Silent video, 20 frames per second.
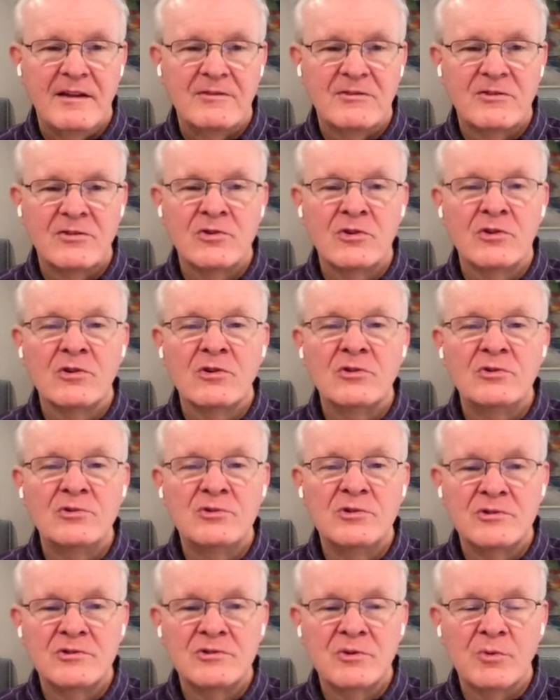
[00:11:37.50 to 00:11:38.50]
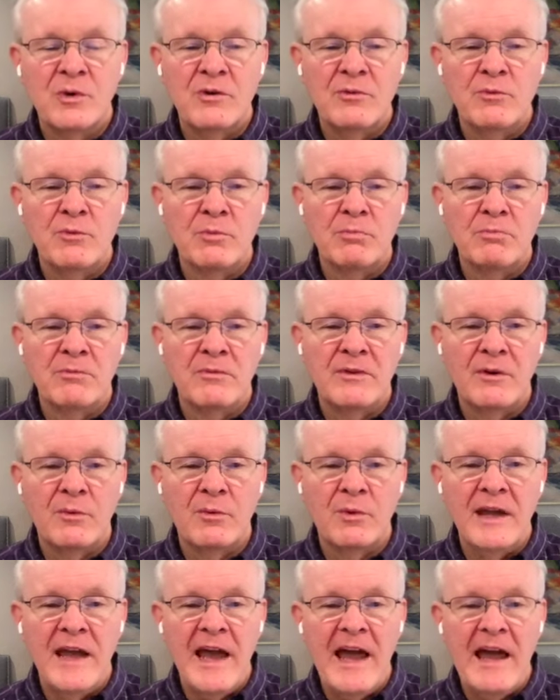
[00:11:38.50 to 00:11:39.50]
The delusions that
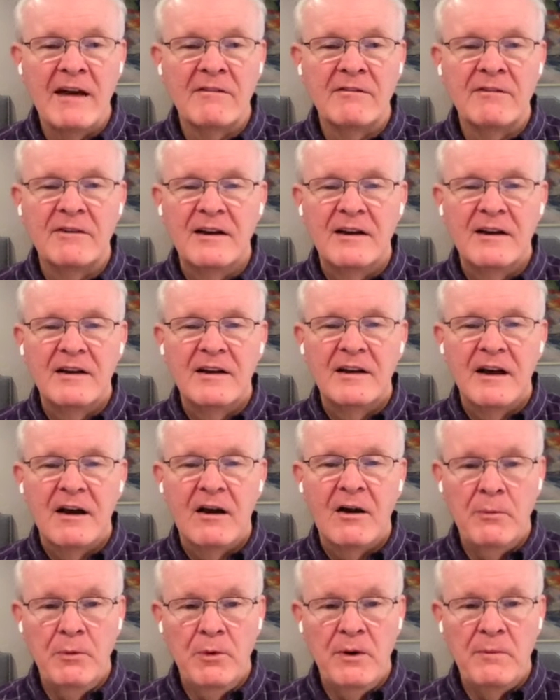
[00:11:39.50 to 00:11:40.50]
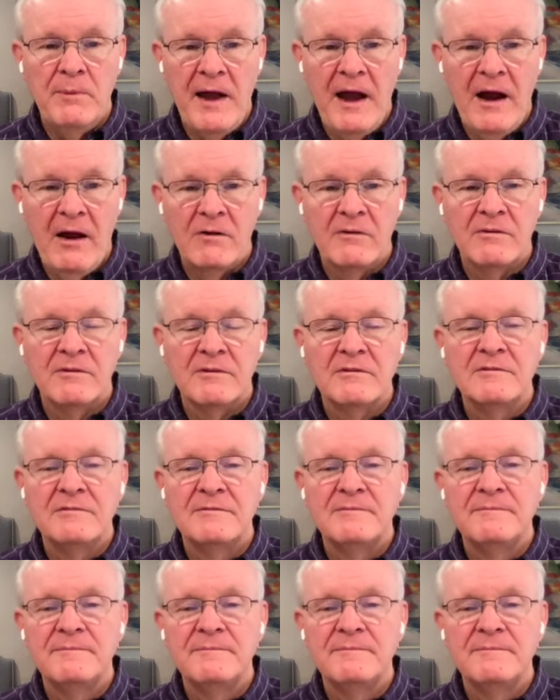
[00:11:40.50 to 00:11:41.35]
we have are pretty powerful.